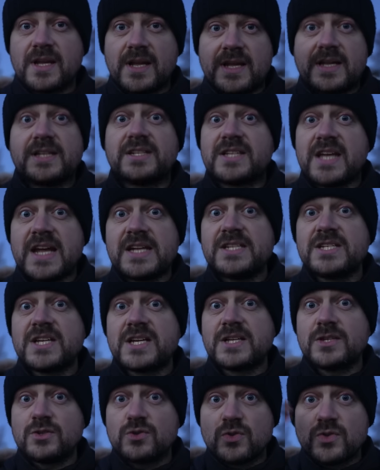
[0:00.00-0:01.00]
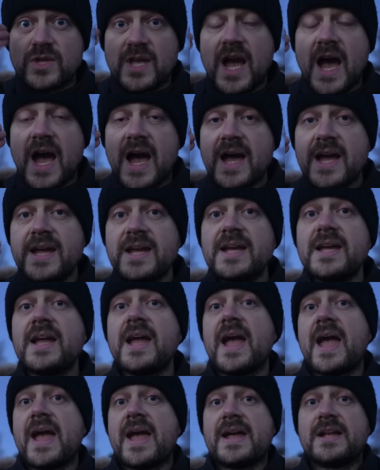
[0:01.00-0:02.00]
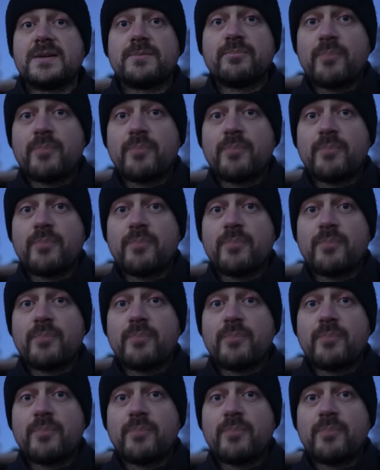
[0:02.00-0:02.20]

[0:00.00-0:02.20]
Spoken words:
and attaching to the eye and